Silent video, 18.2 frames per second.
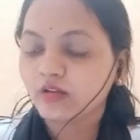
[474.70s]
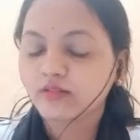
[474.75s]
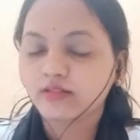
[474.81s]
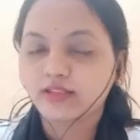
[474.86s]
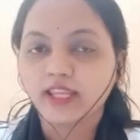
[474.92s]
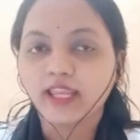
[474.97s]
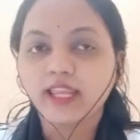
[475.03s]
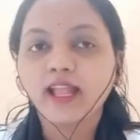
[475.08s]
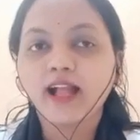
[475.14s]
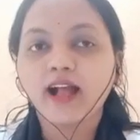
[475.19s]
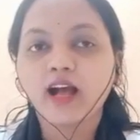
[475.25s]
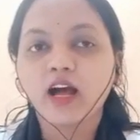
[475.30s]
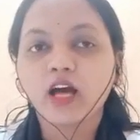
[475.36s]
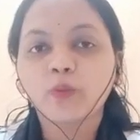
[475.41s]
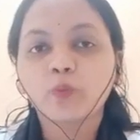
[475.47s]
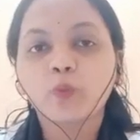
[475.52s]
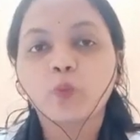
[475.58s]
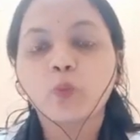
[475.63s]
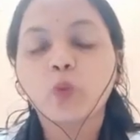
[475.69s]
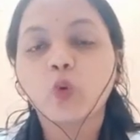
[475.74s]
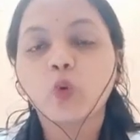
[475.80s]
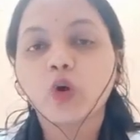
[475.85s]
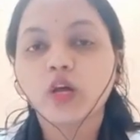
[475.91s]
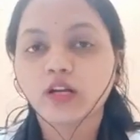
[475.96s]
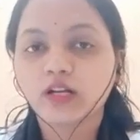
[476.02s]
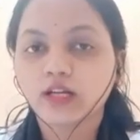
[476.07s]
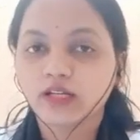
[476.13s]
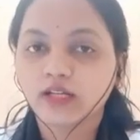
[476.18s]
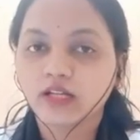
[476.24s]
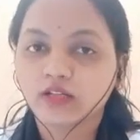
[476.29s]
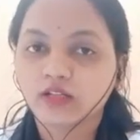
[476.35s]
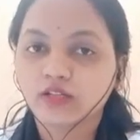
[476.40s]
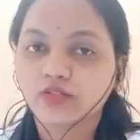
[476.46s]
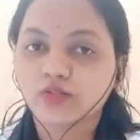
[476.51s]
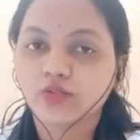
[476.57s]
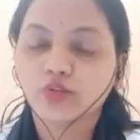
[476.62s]
They are poor
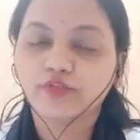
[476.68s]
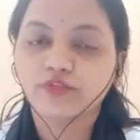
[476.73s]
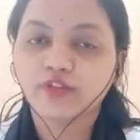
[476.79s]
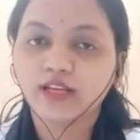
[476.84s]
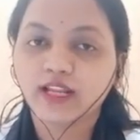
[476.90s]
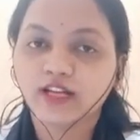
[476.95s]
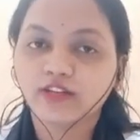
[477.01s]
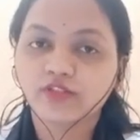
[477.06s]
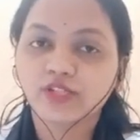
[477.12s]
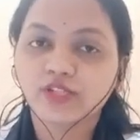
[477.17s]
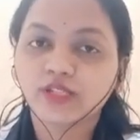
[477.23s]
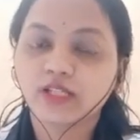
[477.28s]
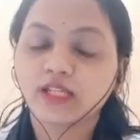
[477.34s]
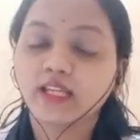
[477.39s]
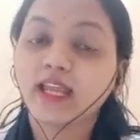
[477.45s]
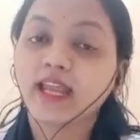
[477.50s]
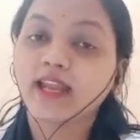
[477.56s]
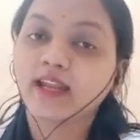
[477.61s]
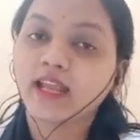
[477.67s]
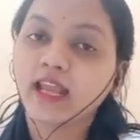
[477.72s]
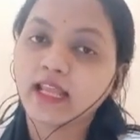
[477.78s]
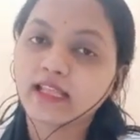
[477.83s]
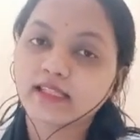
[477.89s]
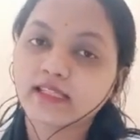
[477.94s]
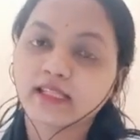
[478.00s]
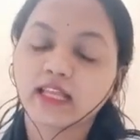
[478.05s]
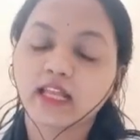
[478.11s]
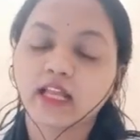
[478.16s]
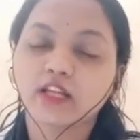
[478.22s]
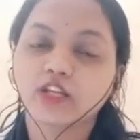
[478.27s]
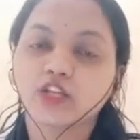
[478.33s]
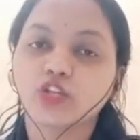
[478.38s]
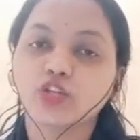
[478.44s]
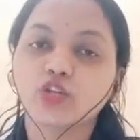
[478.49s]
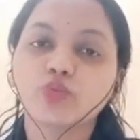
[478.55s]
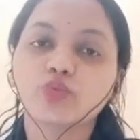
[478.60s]
conductors of electricity, and hence they are
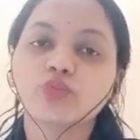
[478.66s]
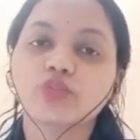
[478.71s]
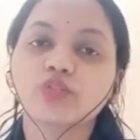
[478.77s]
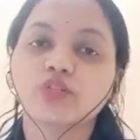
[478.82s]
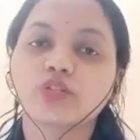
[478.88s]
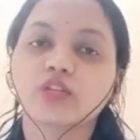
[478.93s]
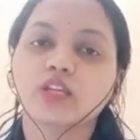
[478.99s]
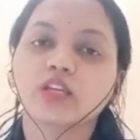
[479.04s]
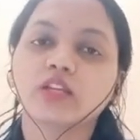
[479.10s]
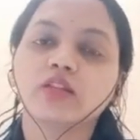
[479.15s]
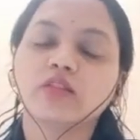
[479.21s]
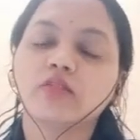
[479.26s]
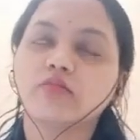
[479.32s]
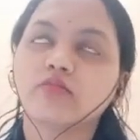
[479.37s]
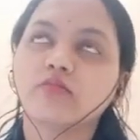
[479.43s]
used in